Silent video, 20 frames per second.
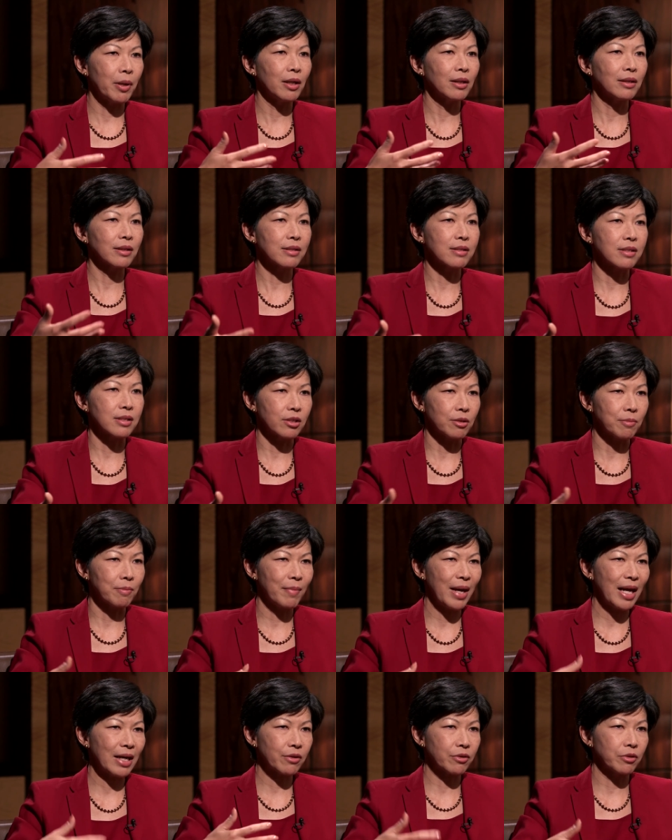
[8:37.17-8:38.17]
policy or
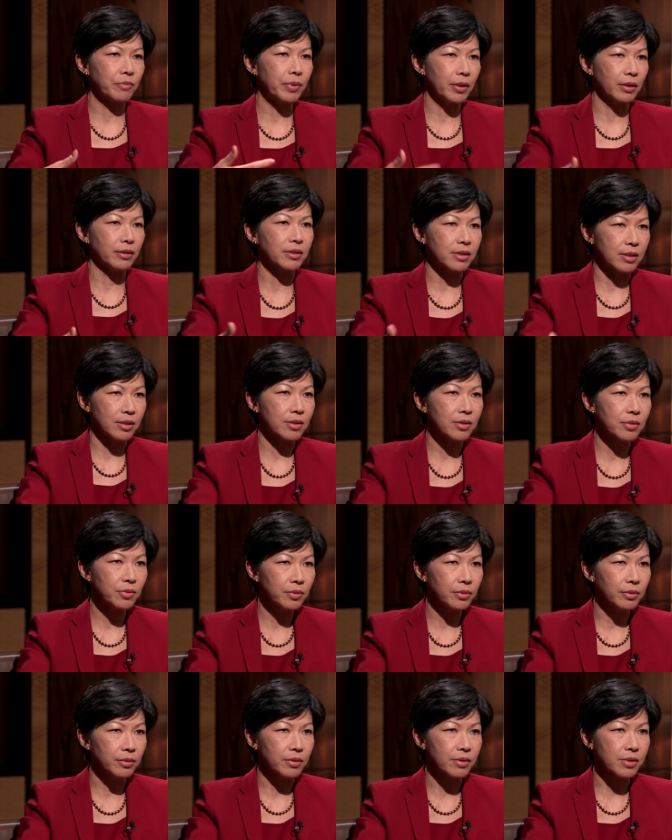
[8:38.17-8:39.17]
macro policy
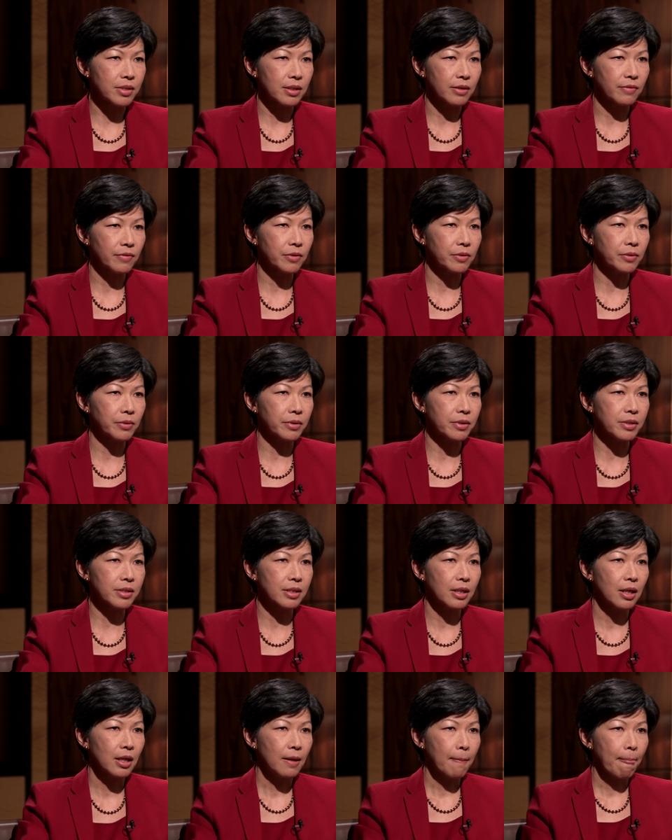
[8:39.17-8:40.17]
tools, of course,